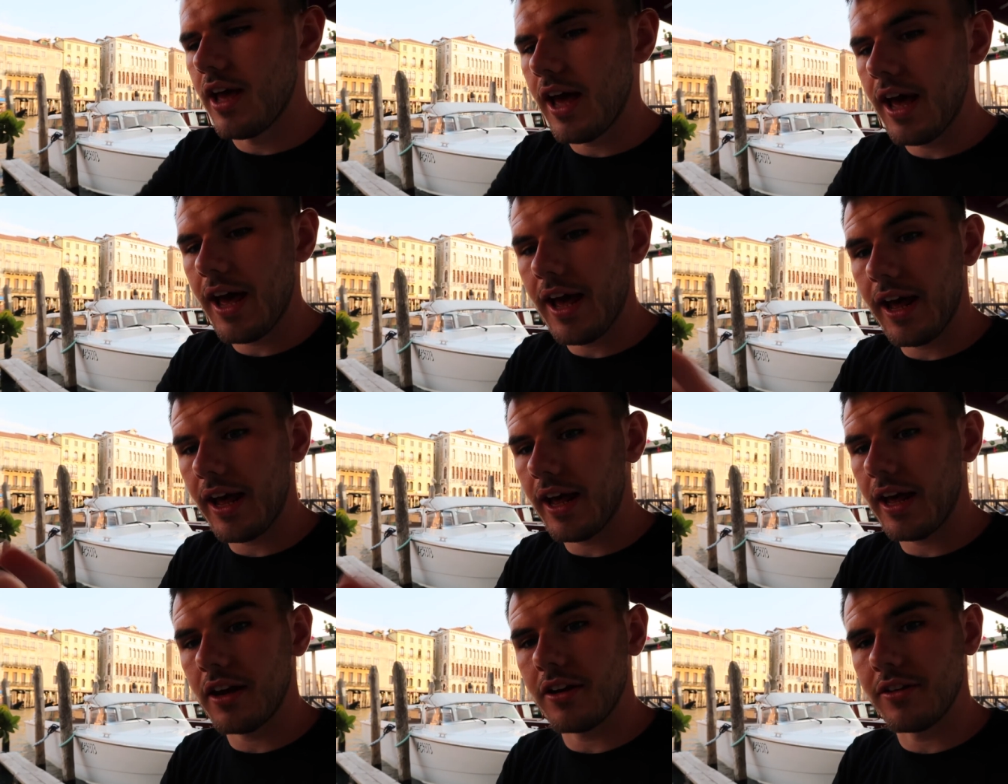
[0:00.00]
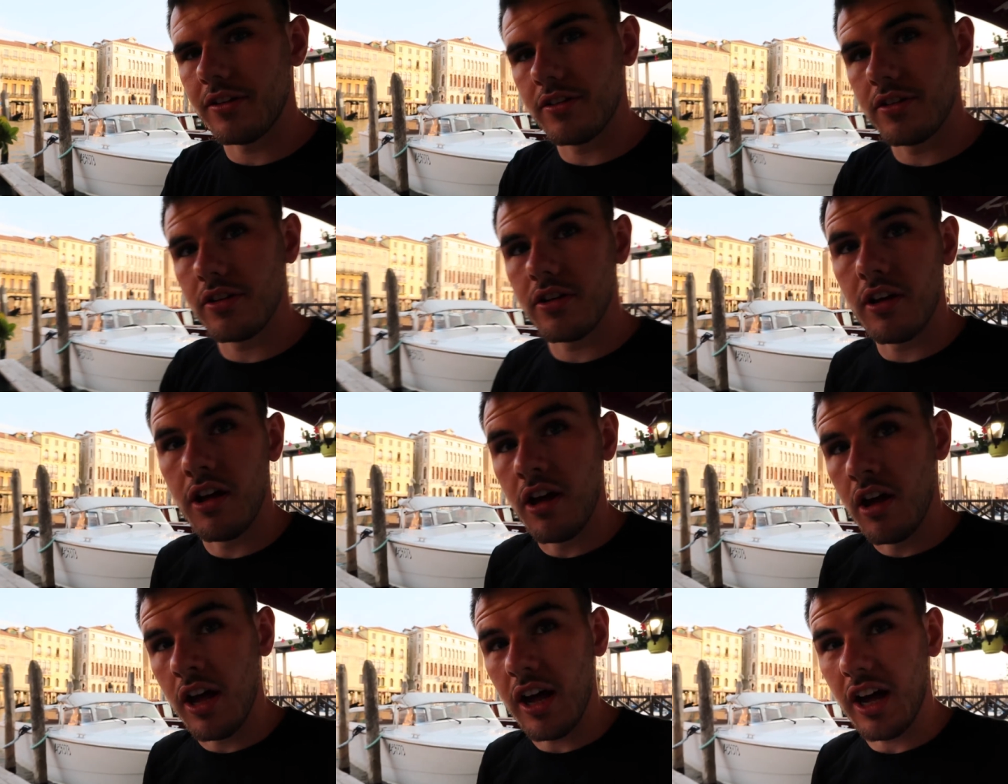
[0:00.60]
And
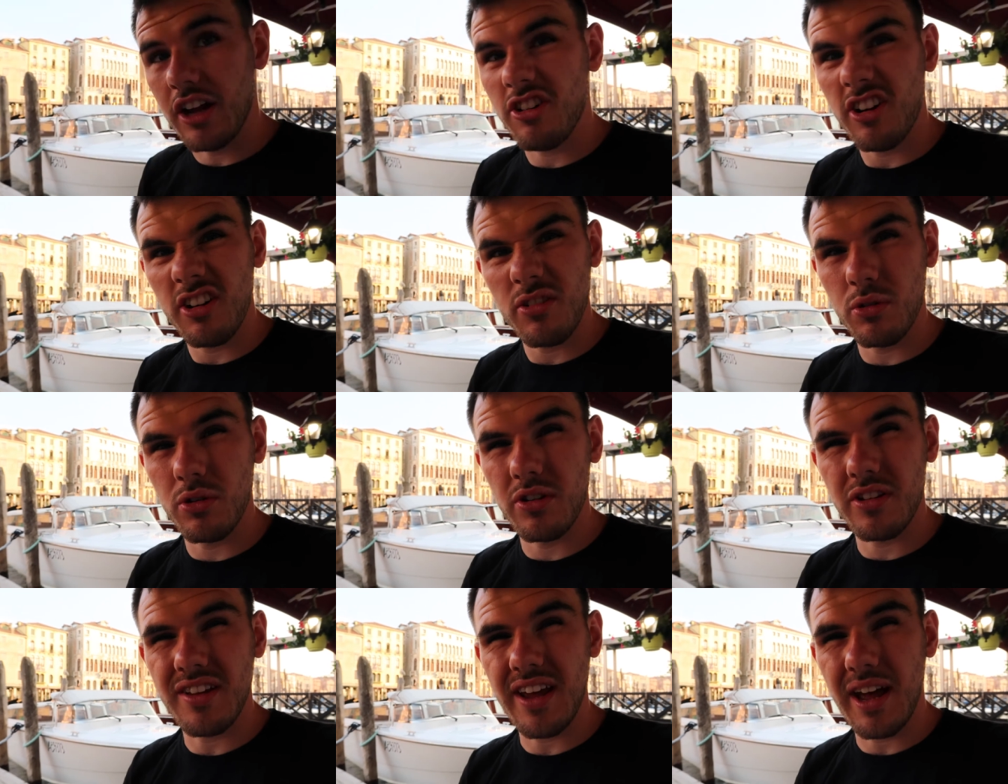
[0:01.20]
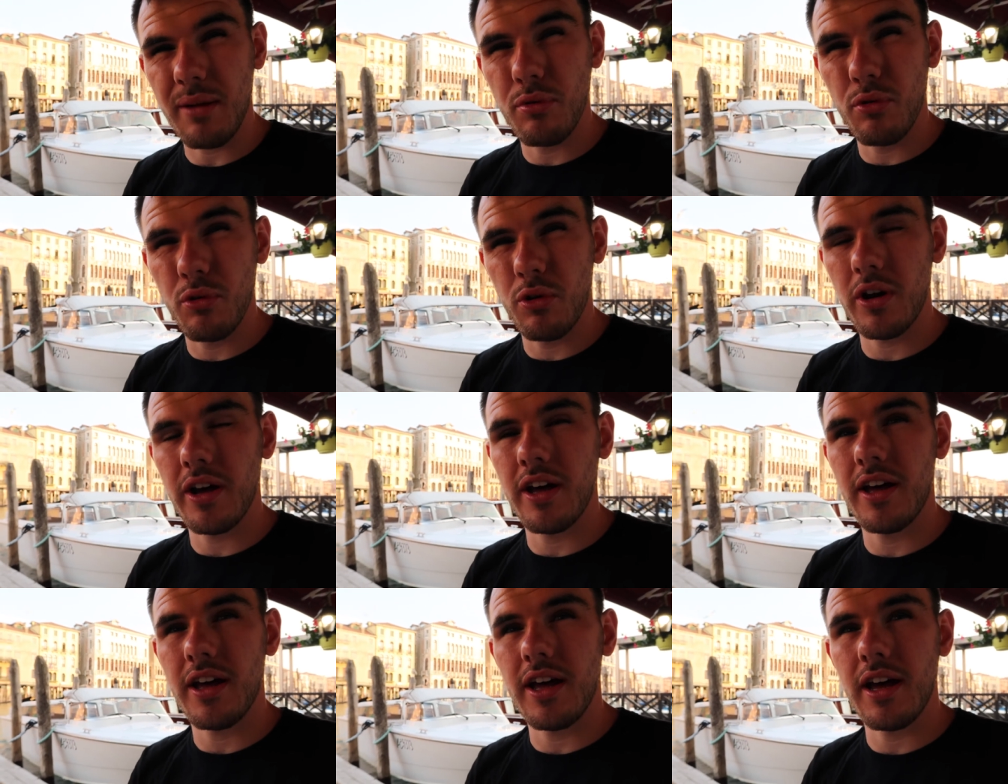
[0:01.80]
I tried to order tap water
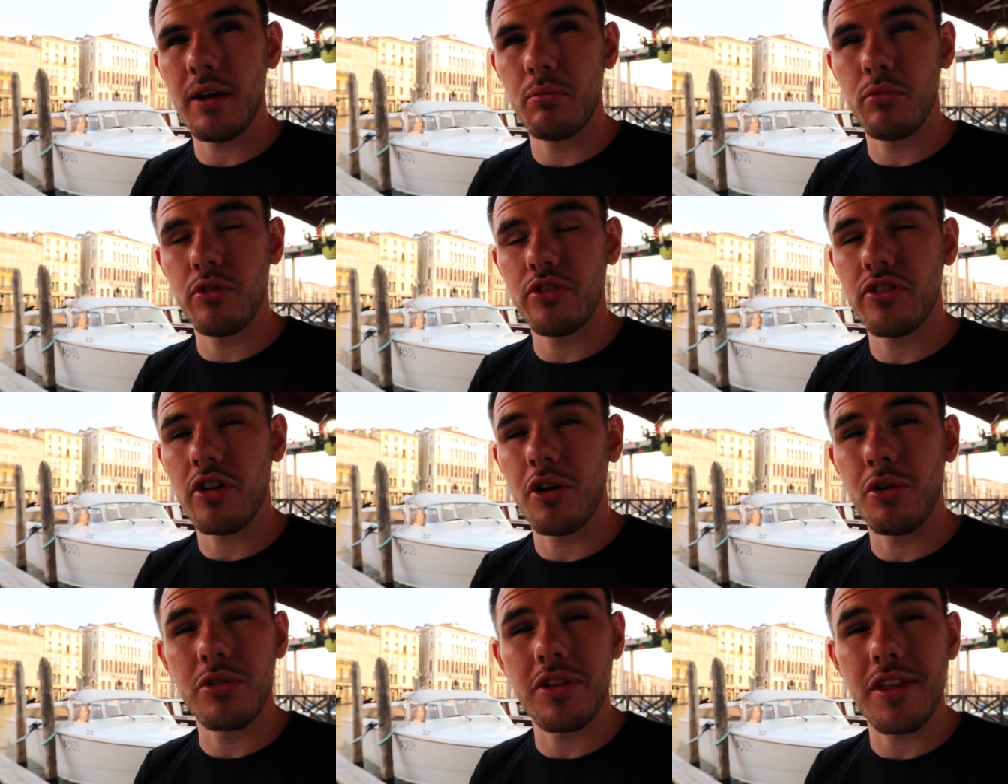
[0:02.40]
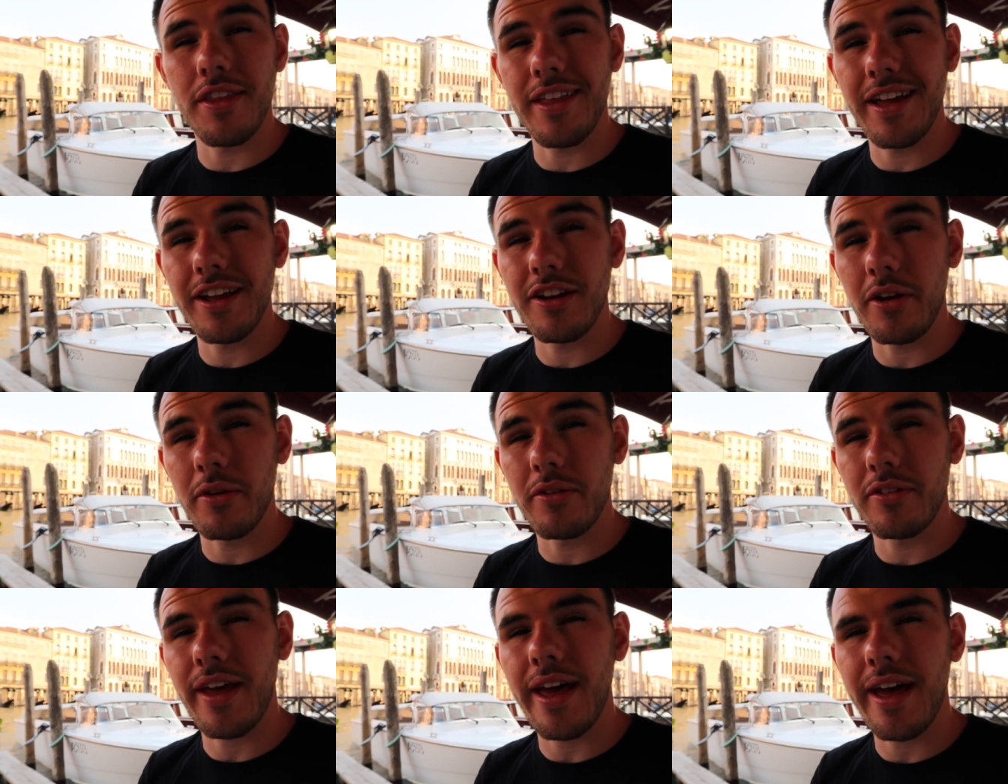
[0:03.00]
and was told that they
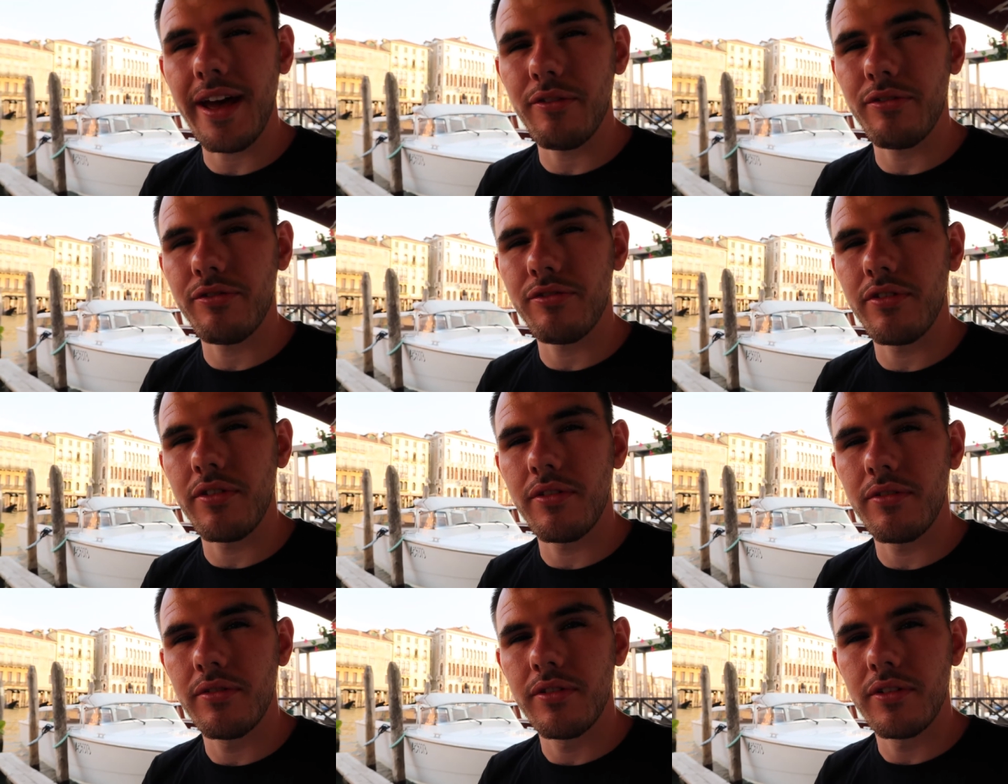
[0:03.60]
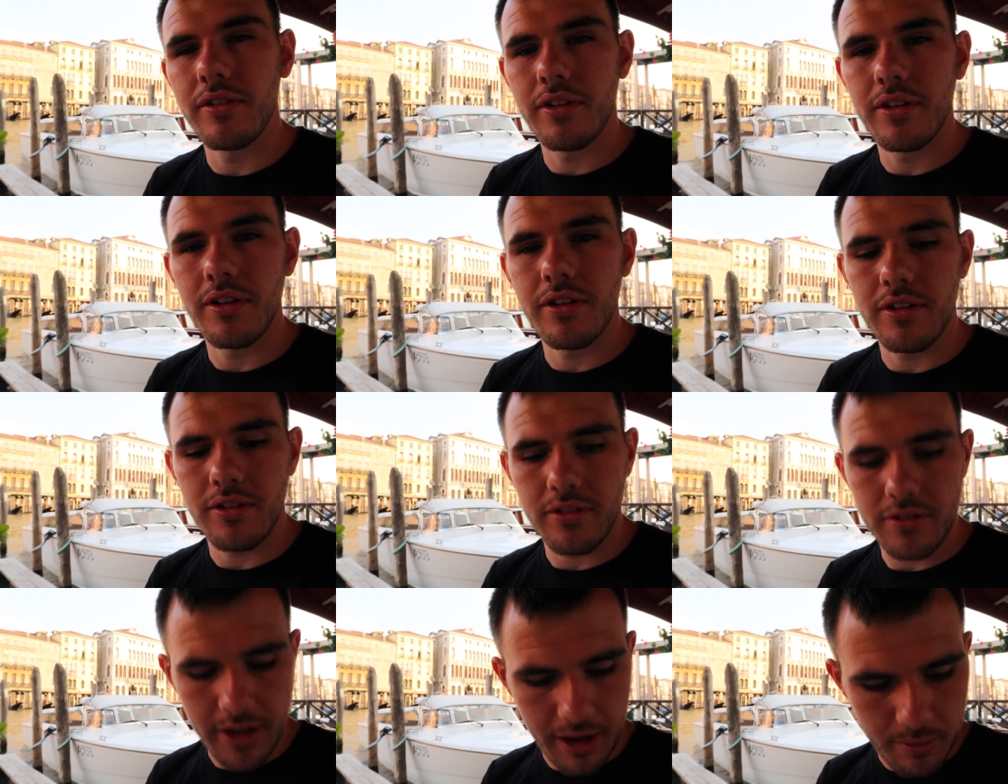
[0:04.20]
don't have
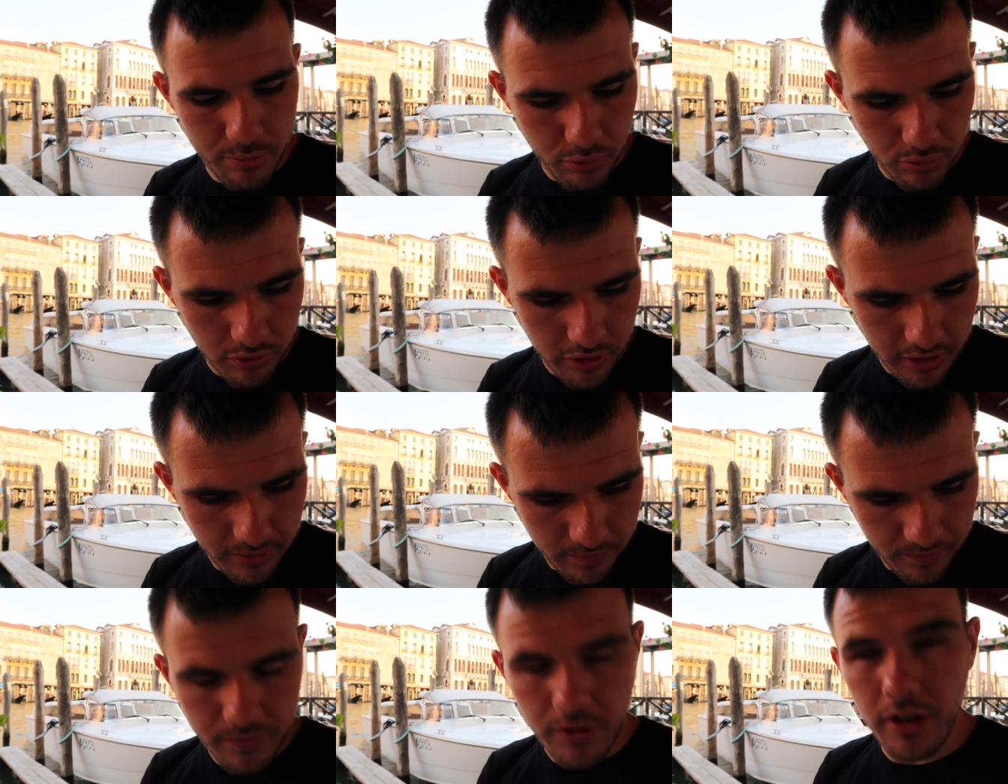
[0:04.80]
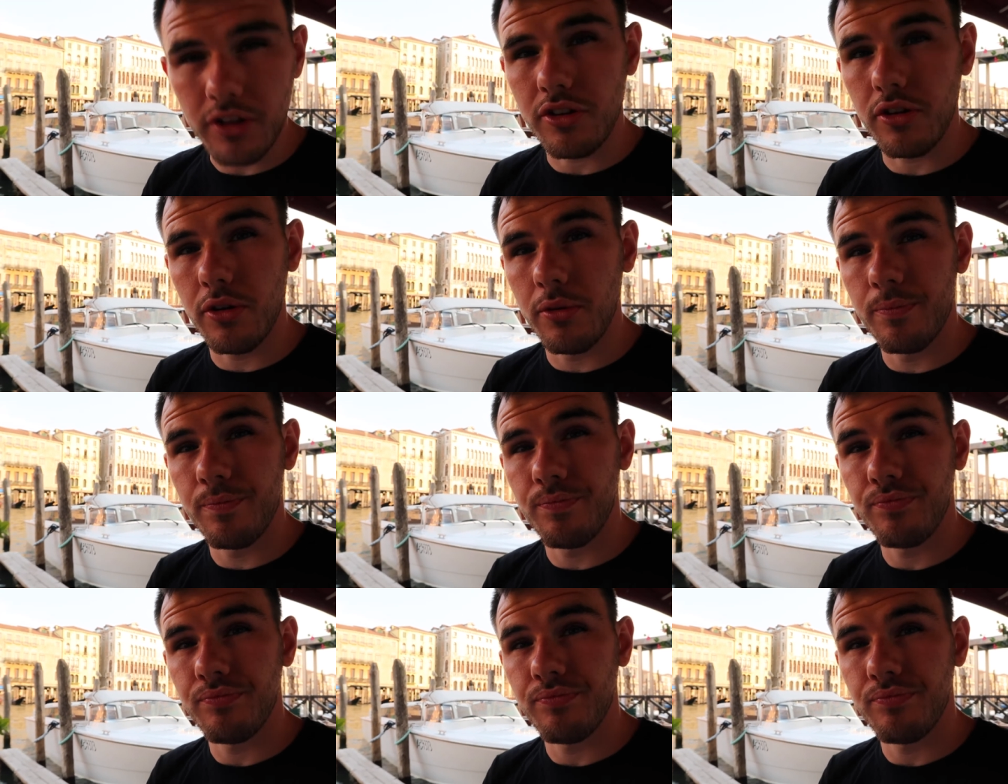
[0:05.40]
tap water at all,